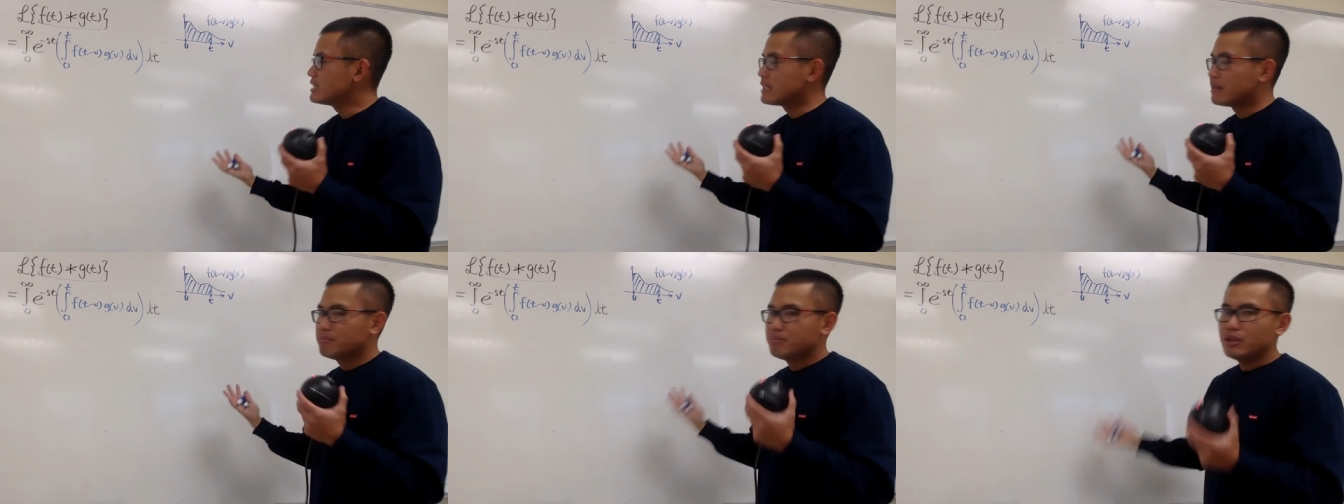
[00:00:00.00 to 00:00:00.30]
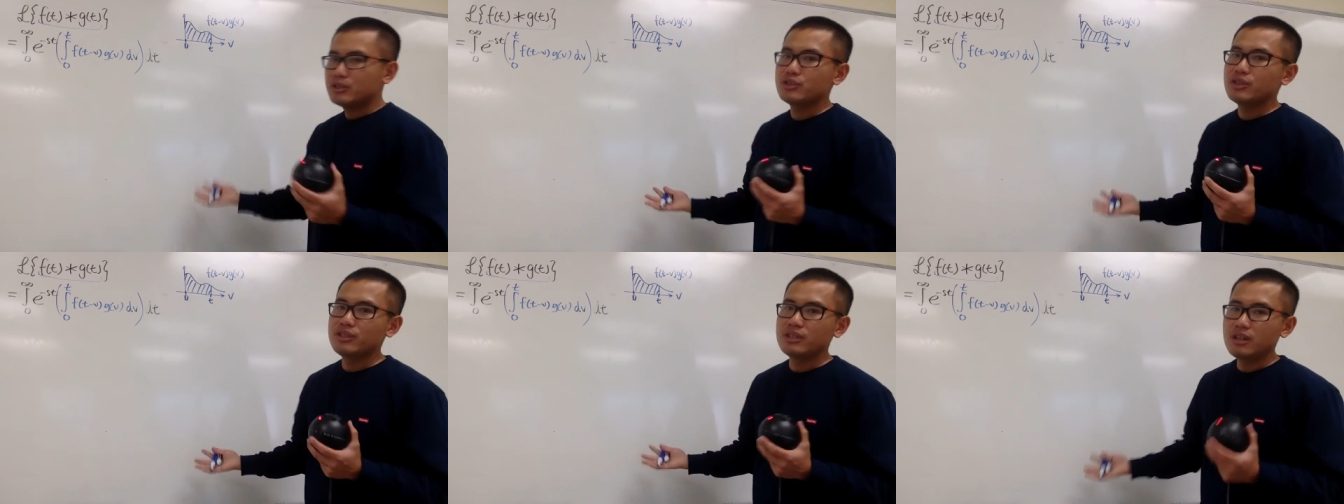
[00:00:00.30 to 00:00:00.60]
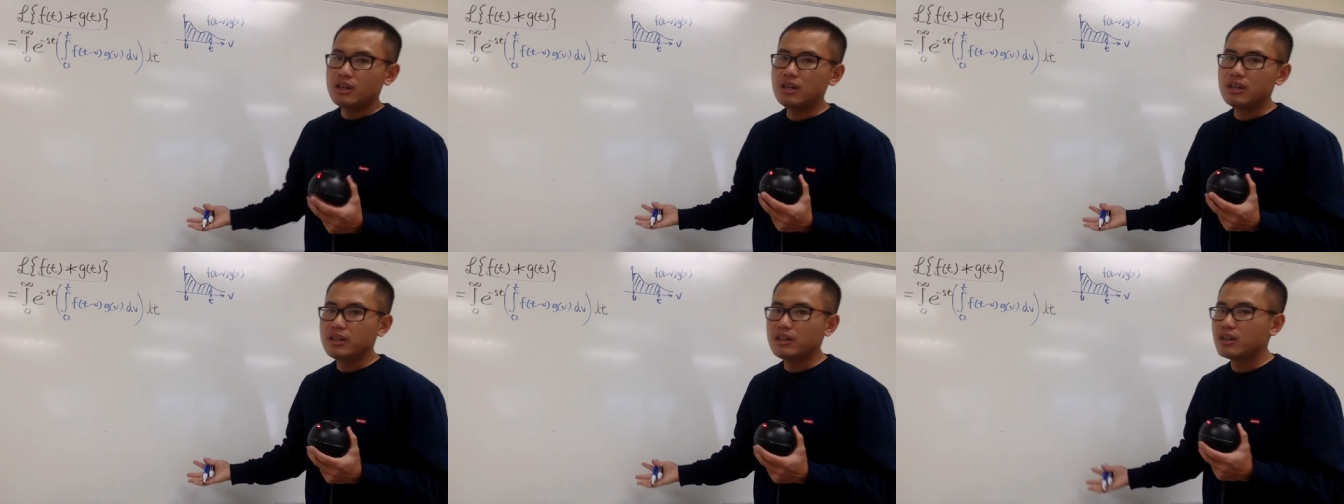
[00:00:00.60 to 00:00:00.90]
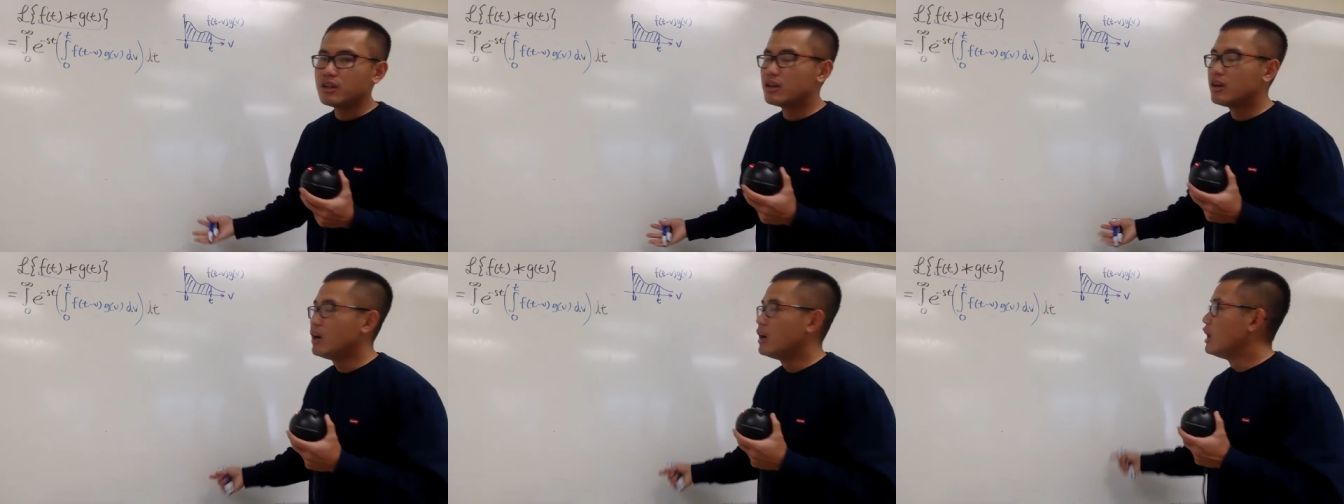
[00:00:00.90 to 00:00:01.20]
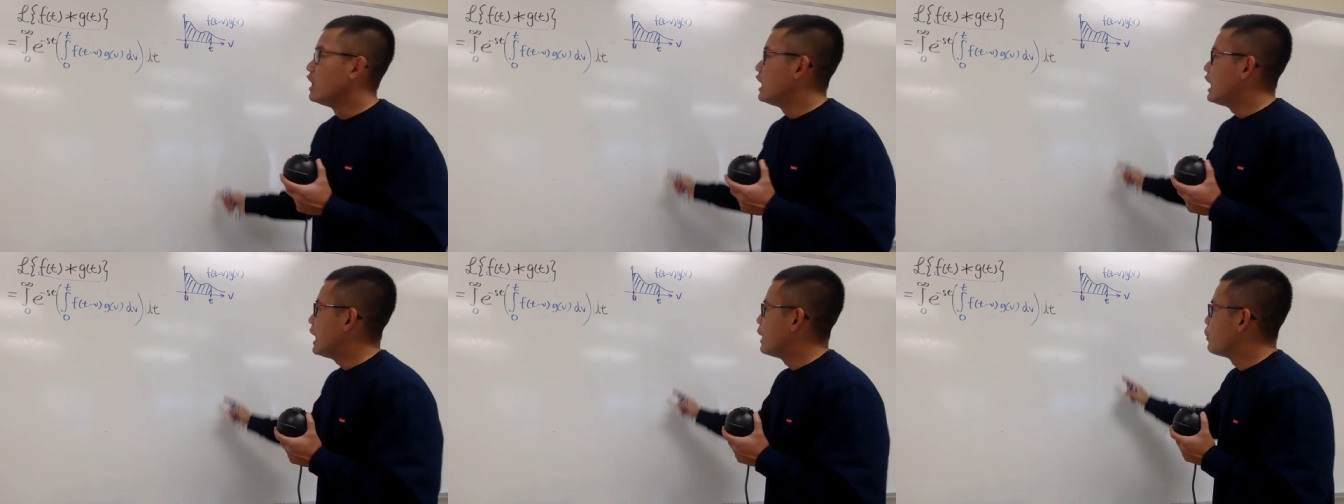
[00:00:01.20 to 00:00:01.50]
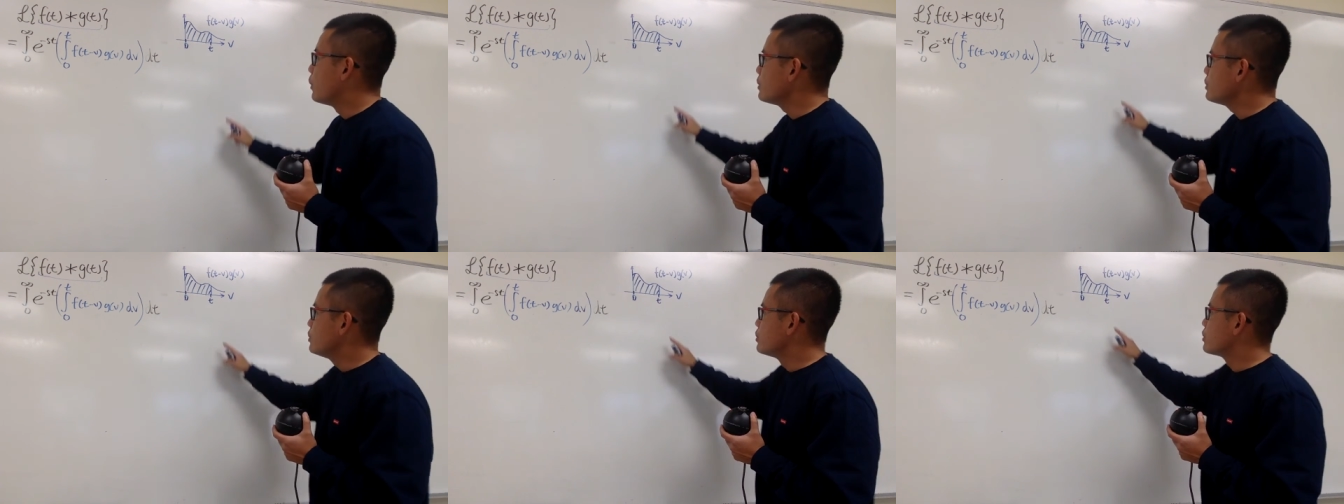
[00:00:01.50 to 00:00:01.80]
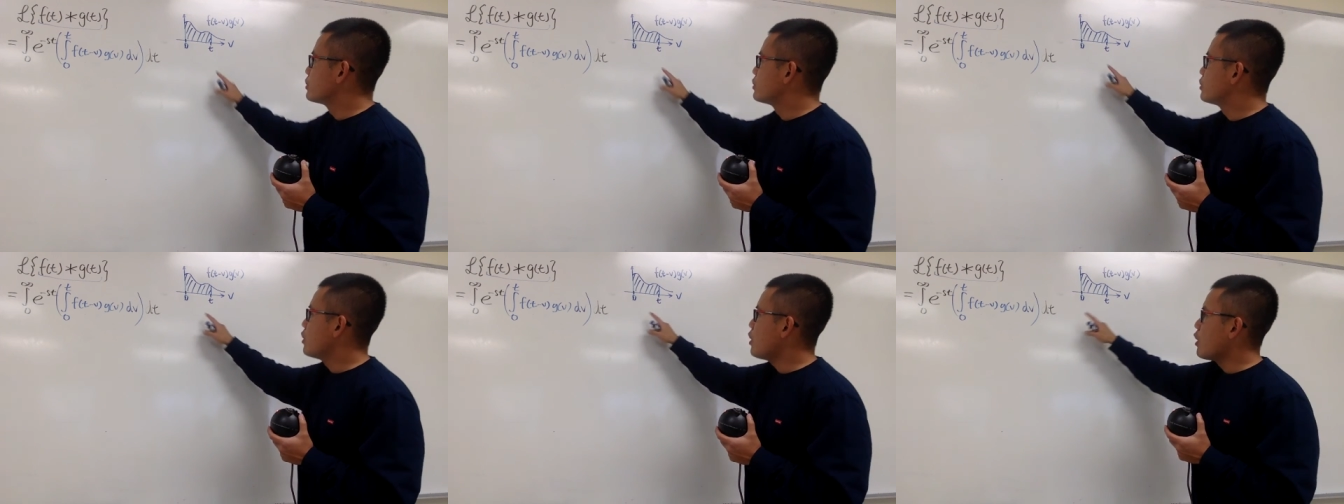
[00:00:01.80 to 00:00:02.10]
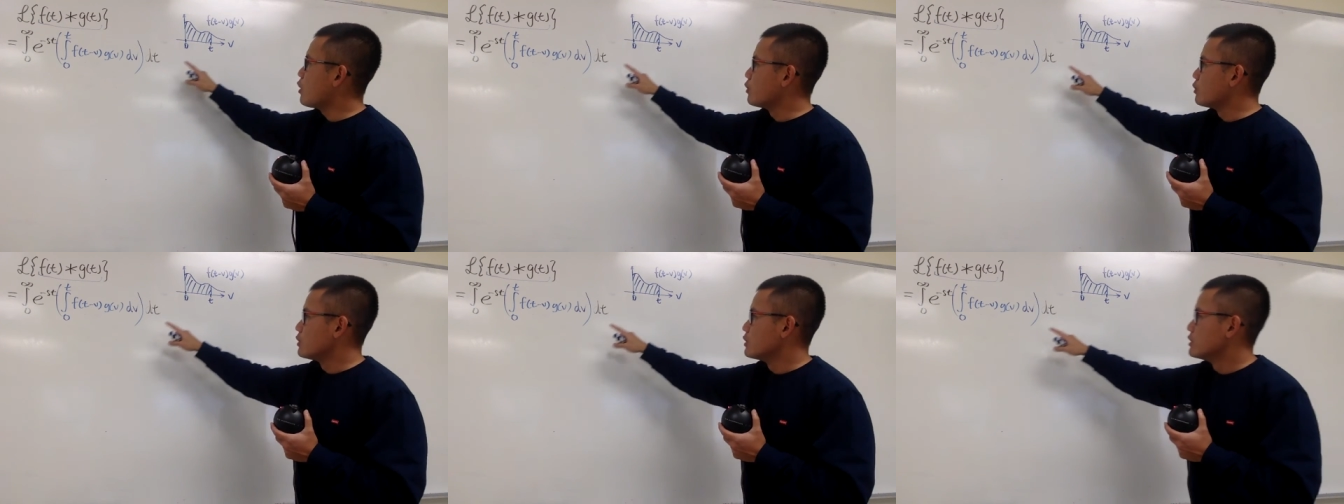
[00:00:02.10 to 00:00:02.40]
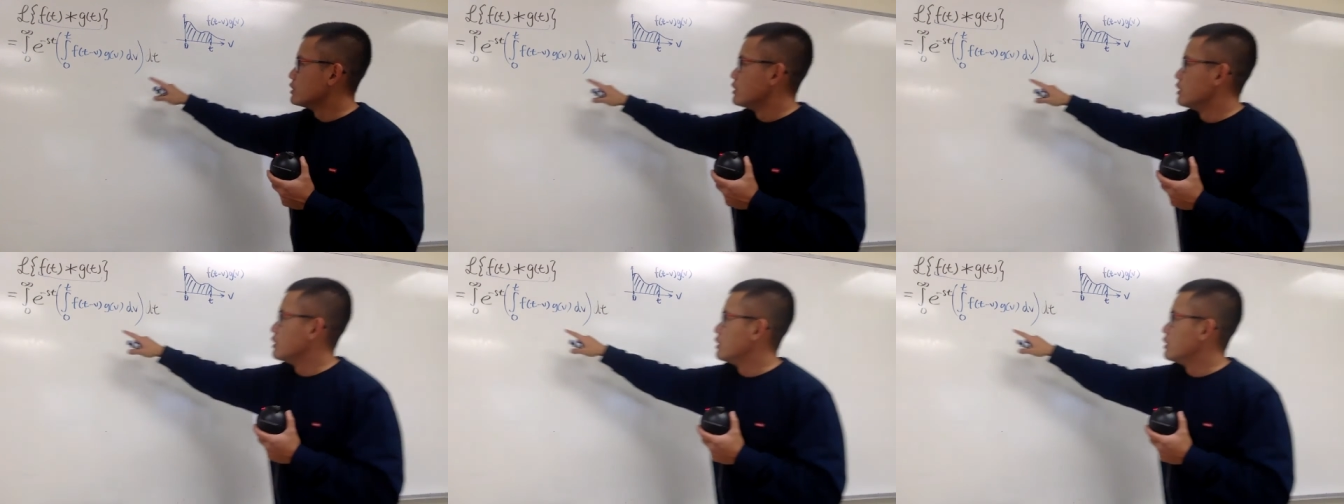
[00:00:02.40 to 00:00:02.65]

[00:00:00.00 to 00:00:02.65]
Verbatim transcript: as I mentioned earlier, I want to go